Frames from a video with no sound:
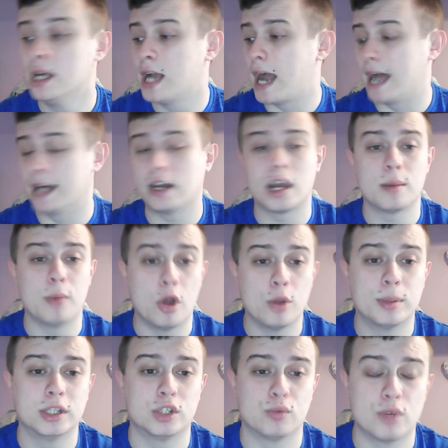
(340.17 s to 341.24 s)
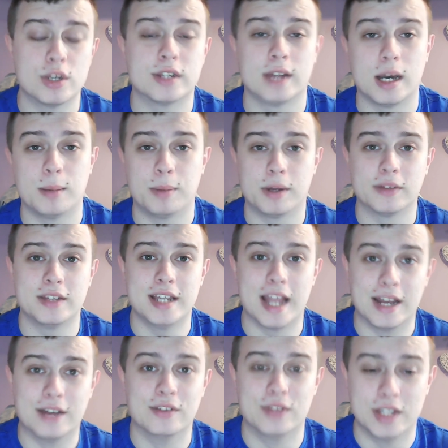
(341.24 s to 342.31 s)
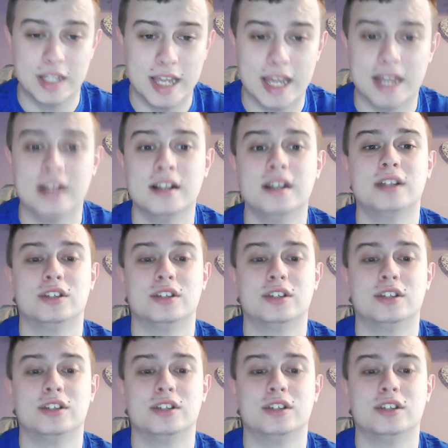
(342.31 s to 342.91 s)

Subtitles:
And I am hoping to reach that by the end of the year.